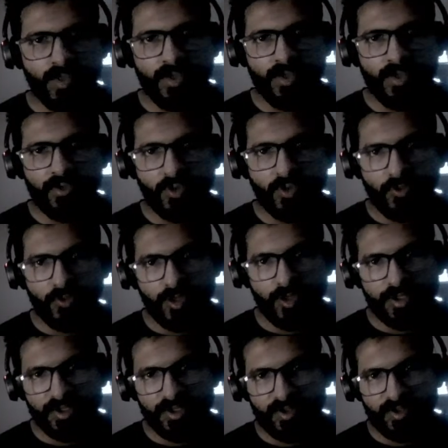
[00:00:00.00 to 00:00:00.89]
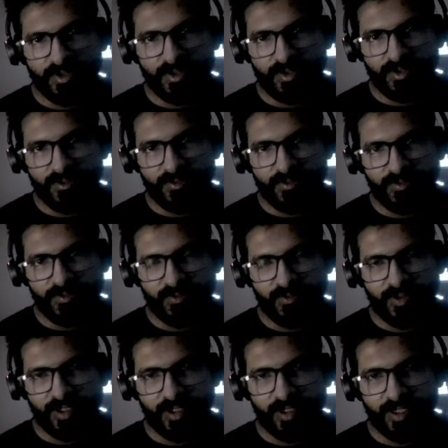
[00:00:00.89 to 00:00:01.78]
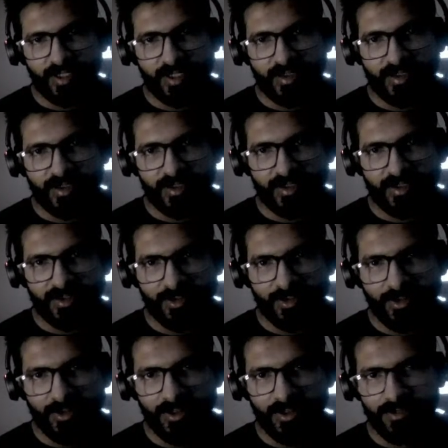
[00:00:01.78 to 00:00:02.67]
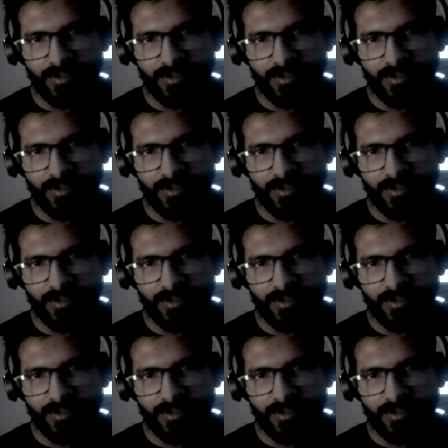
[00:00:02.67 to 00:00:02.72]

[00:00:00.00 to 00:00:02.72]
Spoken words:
So we are just forgetting this whole.